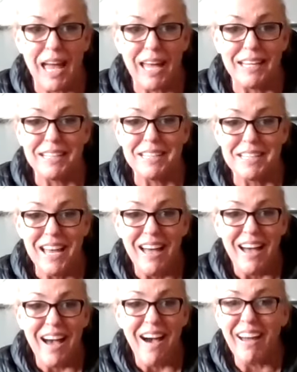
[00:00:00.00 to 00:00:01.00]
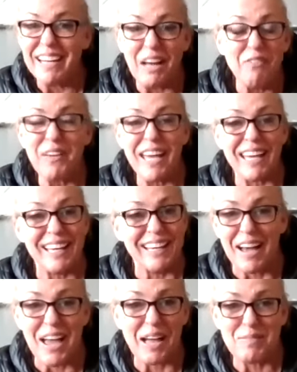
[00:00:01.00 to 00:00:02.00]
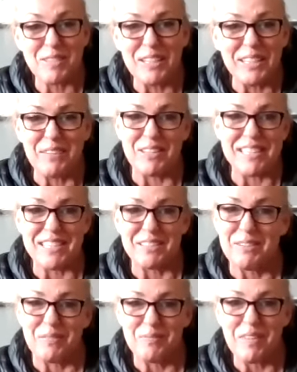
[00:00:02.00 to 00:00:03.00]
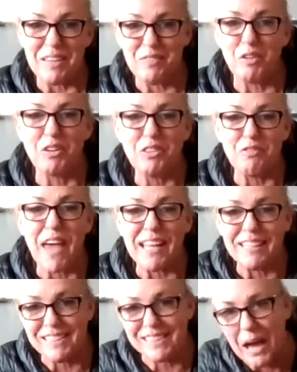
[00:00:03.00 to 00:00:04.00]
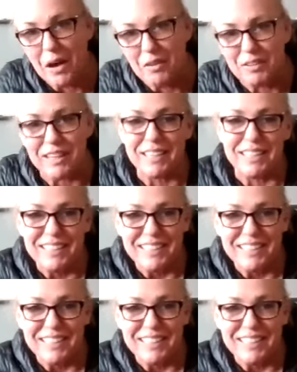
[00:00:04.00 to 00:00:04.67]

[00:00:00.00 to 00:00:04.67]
And I love it. I absolutely love it still. If you're on the fence, get off it.